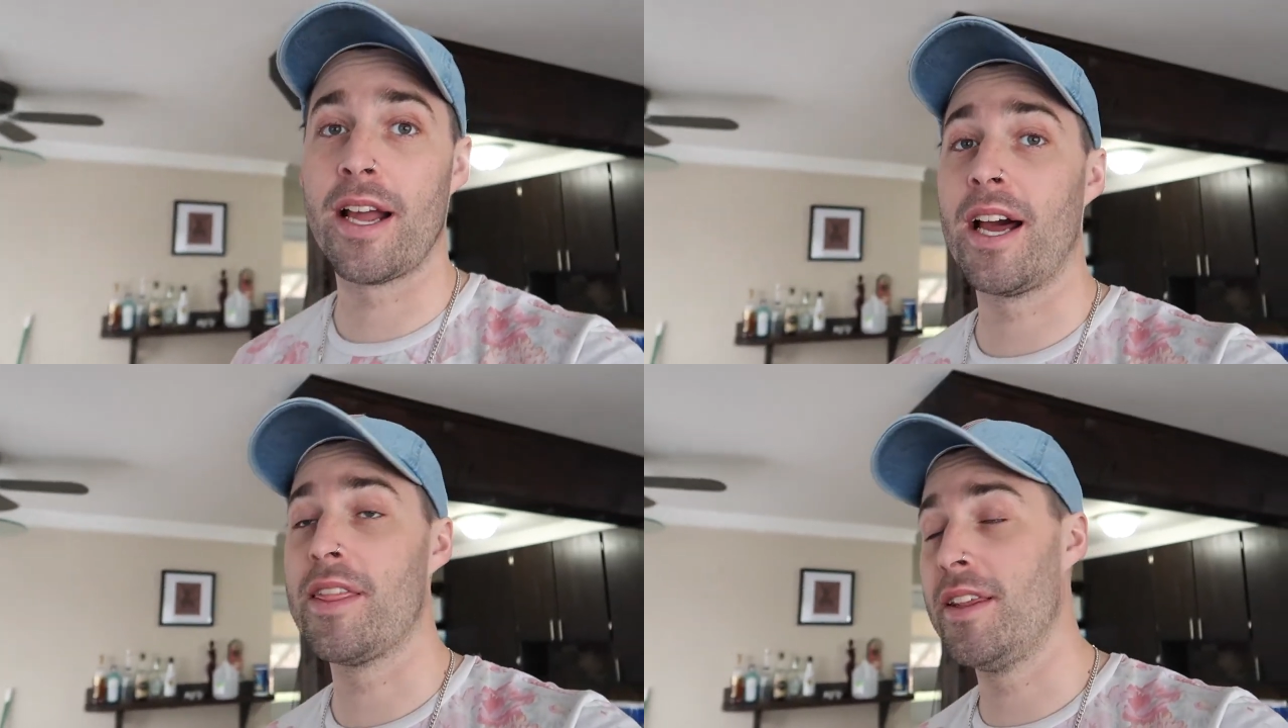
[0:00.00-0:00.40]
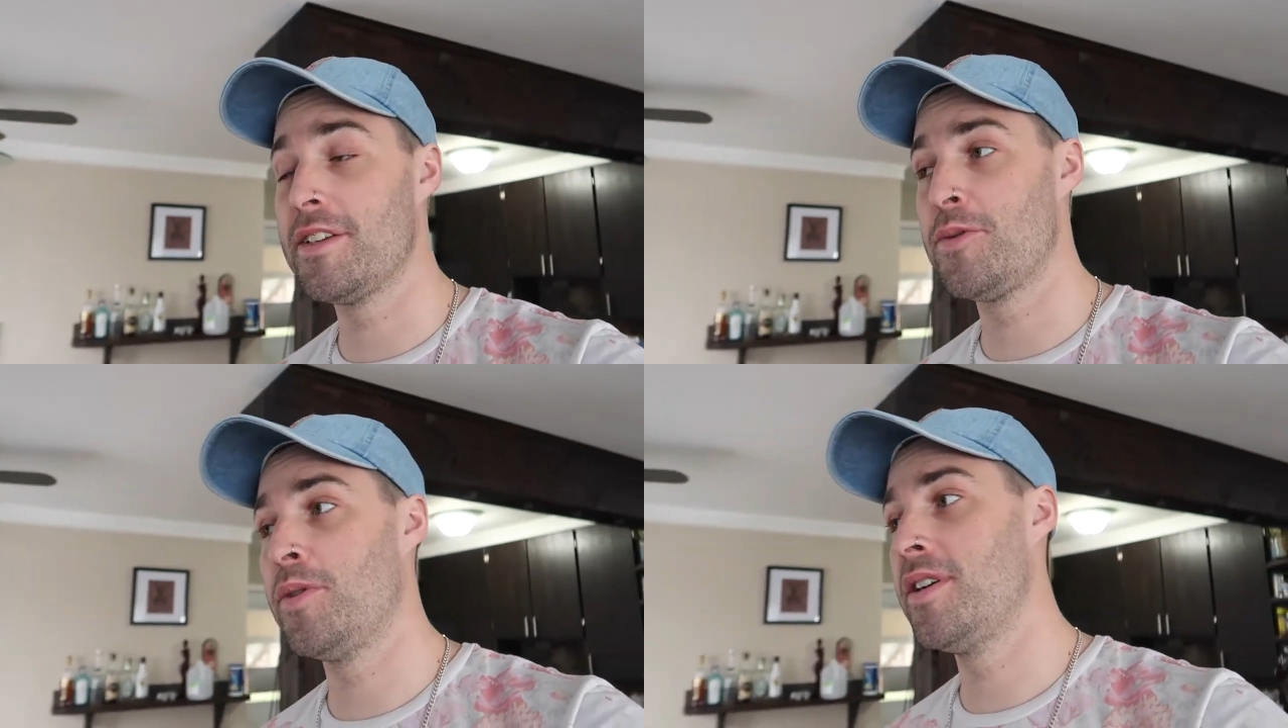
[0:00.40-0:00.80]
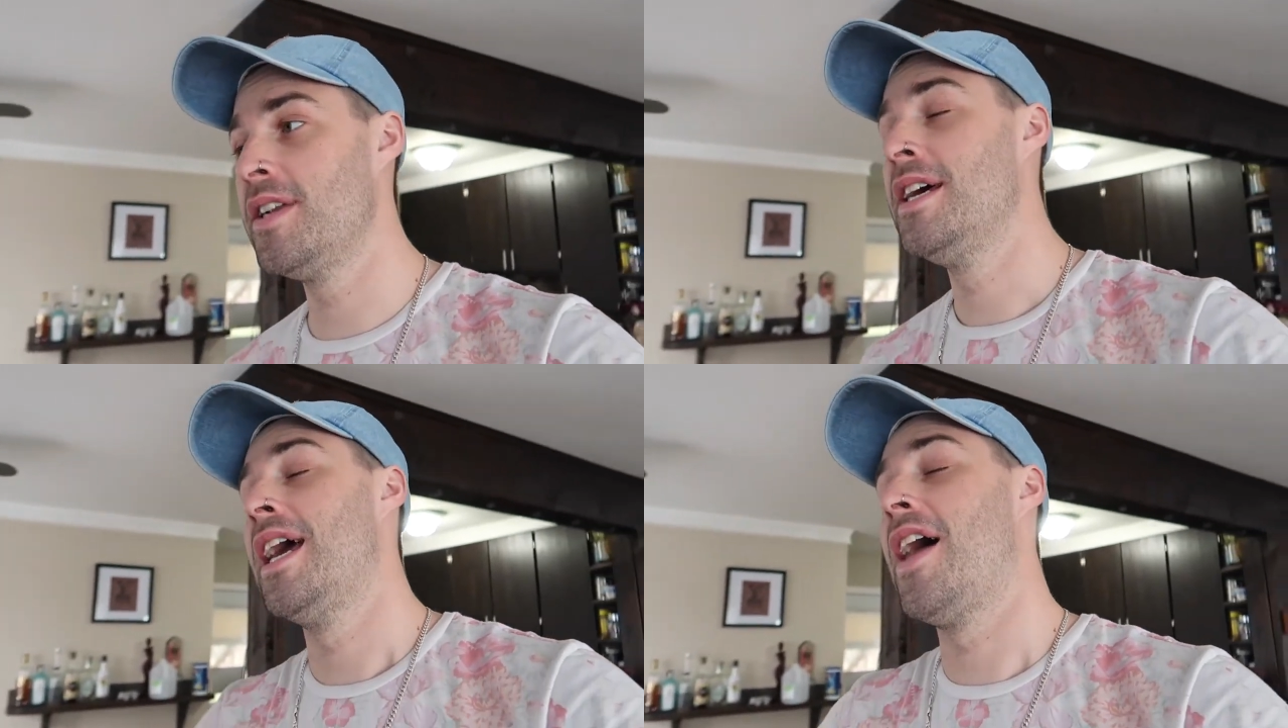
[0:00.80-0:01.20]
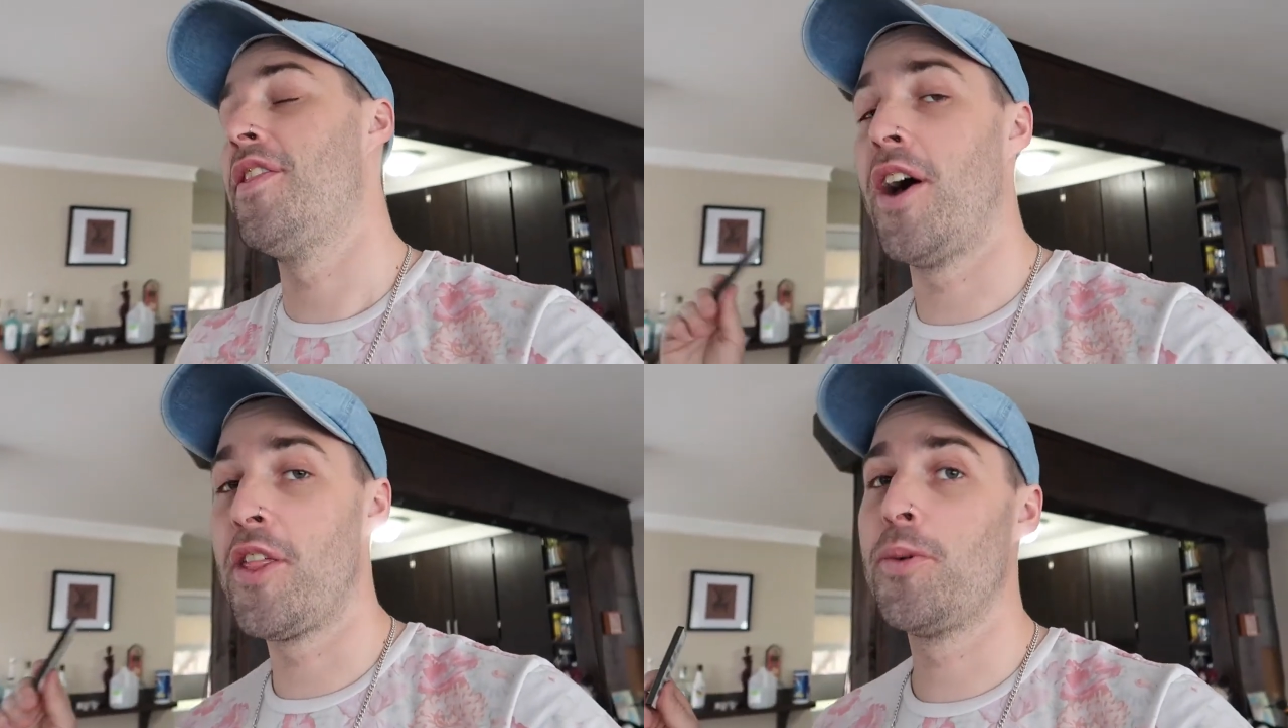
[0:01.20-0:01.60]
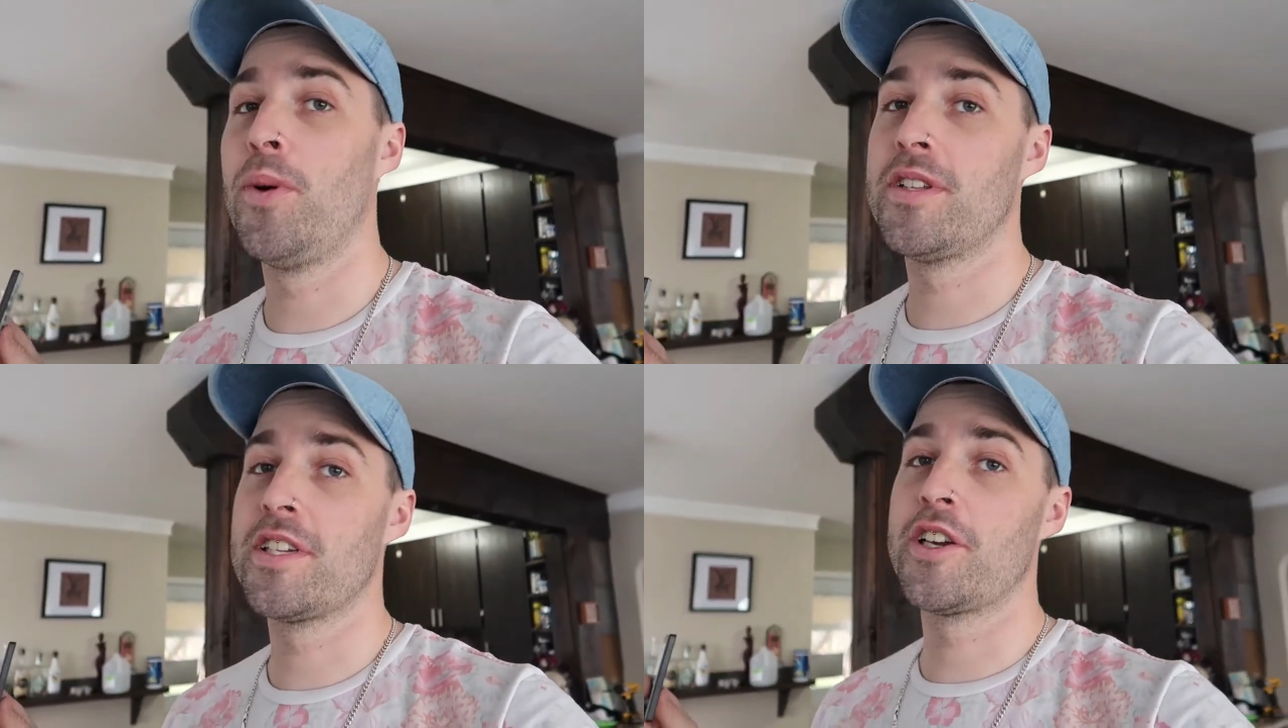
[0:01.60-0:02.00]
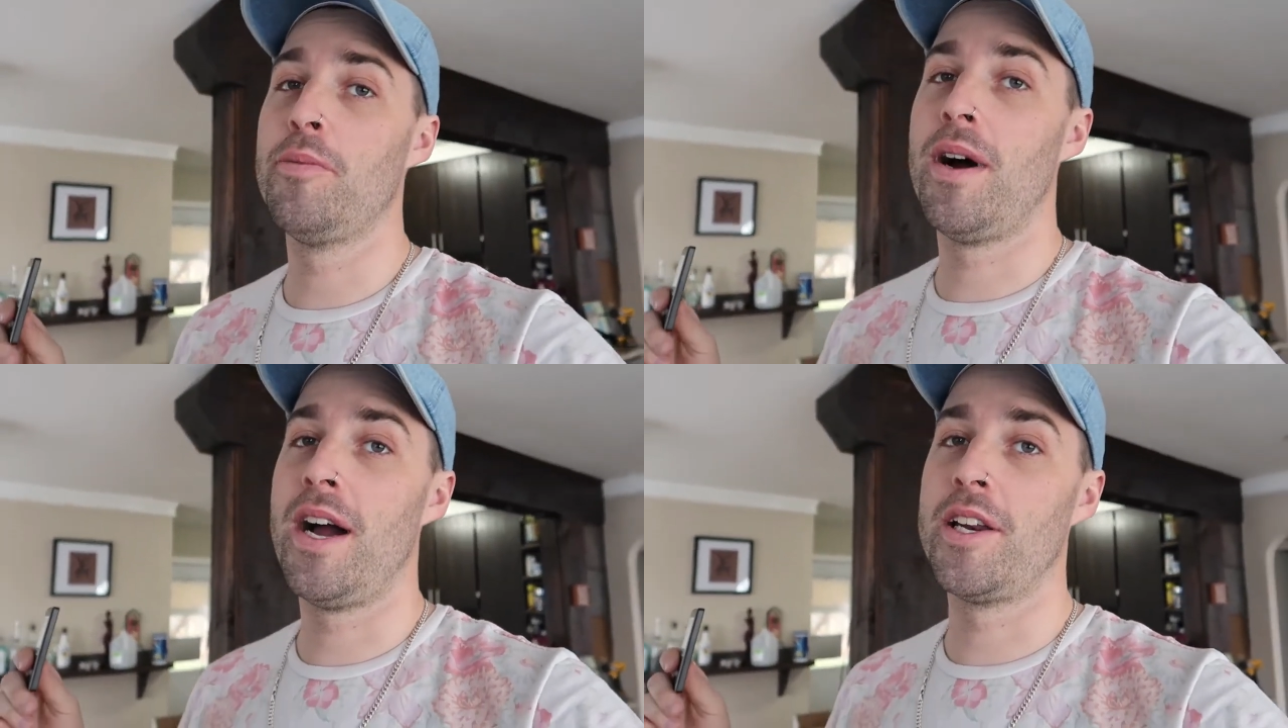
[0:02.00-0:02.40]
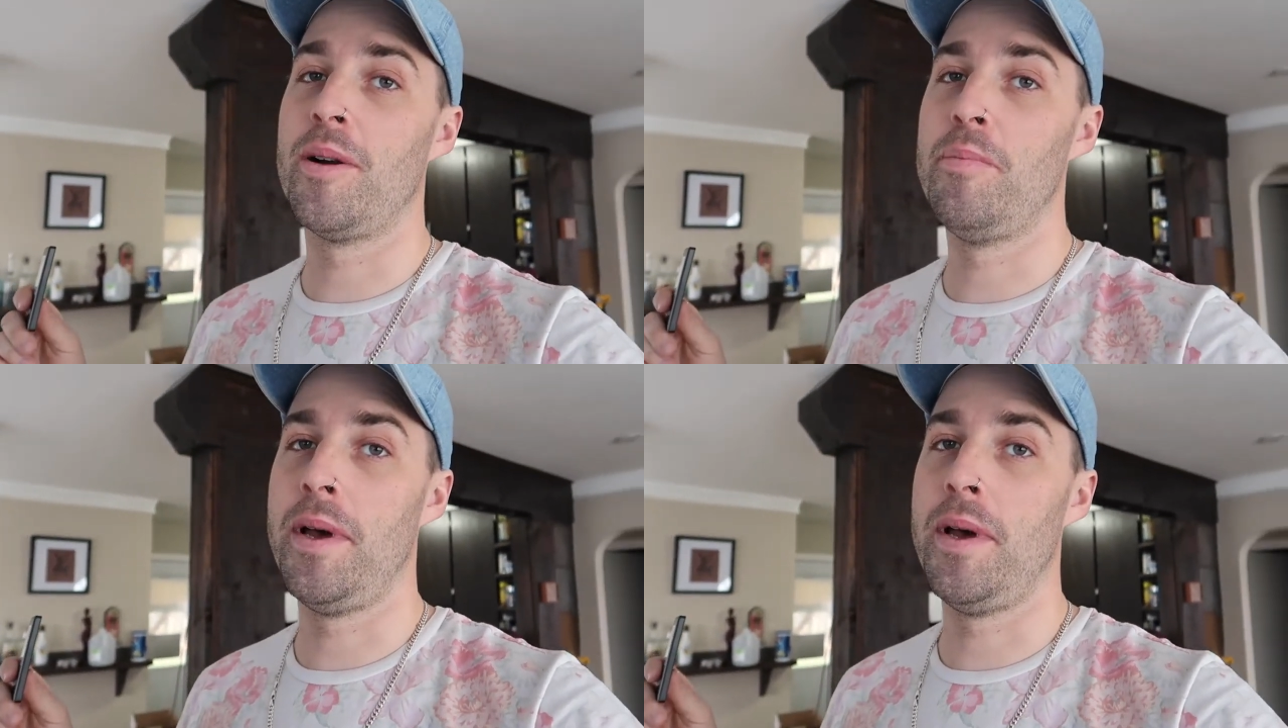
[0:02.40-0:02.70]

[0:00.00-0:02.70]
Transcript: I got this one, and the other one's gonna go behind our